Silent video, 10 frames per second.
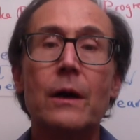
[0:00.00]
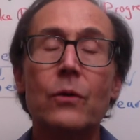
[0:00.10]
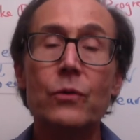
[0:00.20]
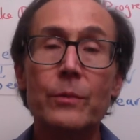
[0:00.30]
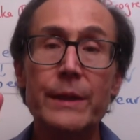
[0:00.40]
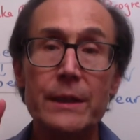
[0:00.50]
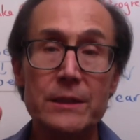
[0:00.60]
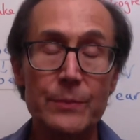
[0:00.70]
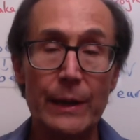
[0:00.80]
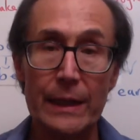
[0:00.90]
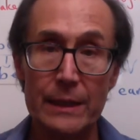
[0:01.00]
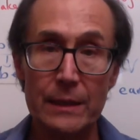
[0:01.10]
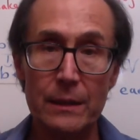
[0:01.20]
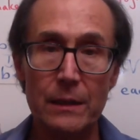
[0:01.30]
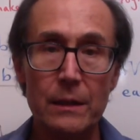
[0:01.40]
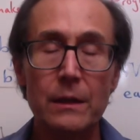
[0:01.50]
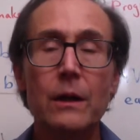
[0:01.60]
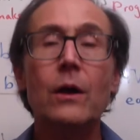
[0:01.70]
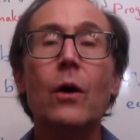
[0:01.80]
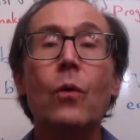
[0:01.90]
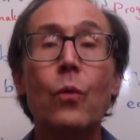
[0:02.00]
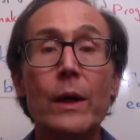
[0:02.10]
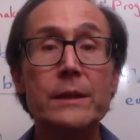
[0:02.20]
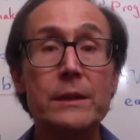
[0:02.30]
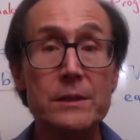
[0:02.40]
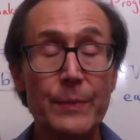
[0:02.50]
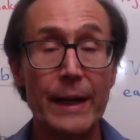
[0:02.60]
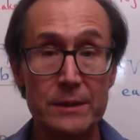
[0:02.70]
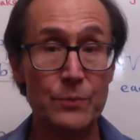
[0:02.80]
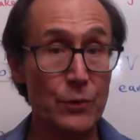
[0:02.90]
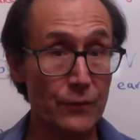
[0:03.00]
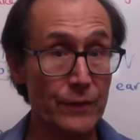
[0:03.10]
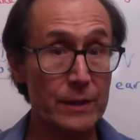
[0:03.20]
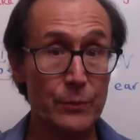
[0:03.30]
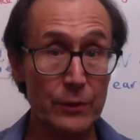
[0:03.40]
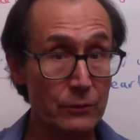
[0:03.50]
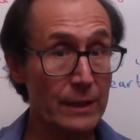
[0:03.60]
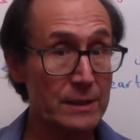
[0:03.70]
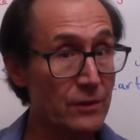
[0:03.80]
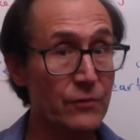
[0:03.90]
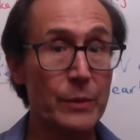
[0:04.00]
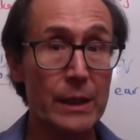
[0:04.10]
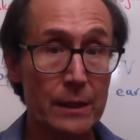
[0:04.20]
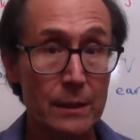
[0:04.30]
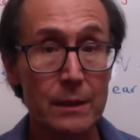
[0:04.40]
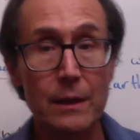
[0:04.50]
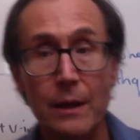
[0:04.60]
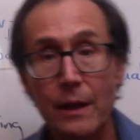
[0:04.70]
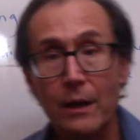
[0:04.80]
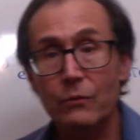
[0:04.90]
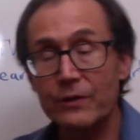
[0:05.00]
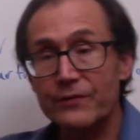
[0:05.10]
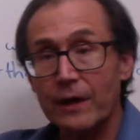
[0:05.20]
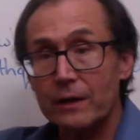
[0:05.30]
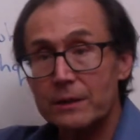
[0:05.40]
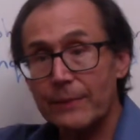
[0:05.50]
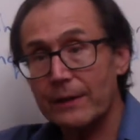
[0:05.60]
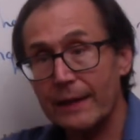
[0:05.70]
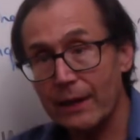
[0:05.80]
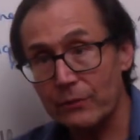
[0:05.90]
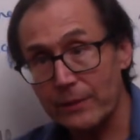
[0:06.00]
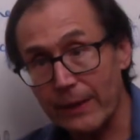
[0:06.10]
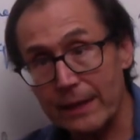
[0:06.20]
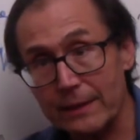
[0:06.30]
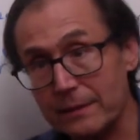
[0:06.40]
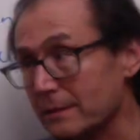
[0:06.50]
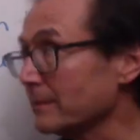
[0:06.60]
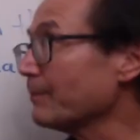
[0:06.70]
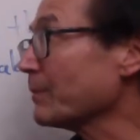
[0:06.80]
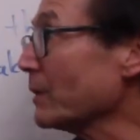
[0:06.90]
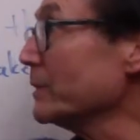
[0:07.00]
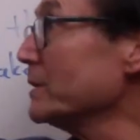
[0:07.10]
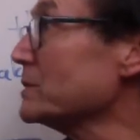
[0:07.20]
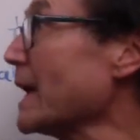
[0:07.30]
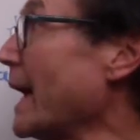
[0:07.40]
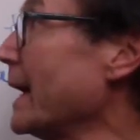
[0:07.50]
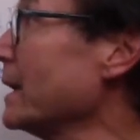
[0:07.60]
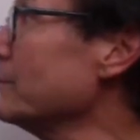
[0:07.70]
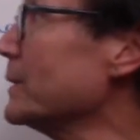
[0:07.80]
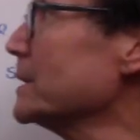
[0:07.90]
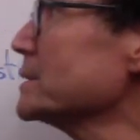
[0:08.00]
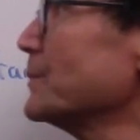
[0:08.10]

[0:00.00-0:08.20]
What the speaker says: will be explaining what does past perfect progressive mean. We've talked about how we make it. We use had plus